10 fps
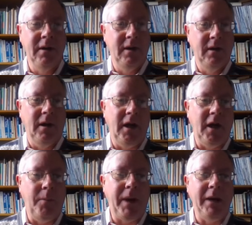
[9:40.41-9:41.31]
We have
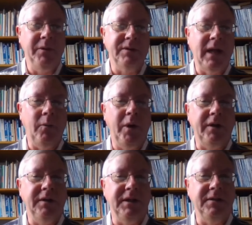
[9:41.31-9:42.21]
a payments
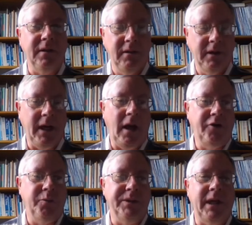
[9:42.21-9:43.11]
network that is
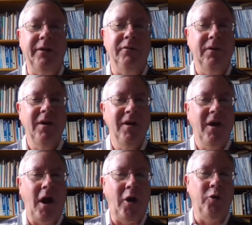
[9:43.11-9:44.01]
100%
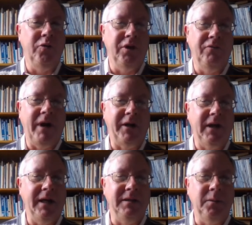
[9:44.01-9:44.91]
owned and
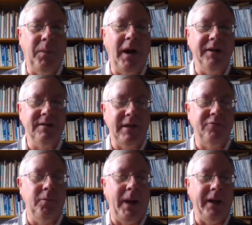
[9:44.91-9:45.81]
regulated by the
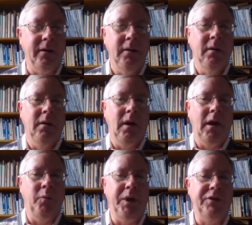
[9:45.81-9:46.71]
central bank,
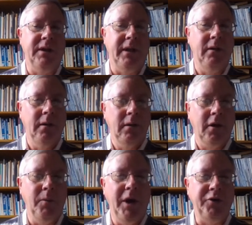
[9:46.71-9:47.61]
and which the
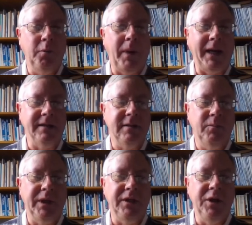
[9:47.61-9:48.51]
commercial
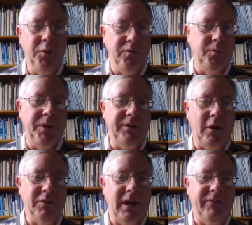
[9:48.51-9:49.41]
banks simply use but
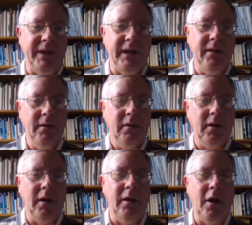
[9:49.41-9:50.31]
don't have any
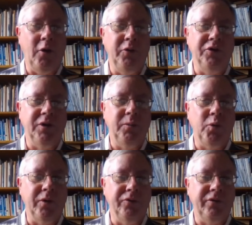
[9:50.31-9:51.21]
ownership
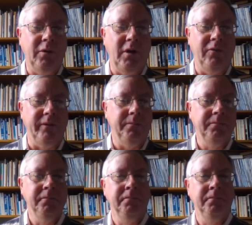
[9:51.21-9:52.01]
or control over.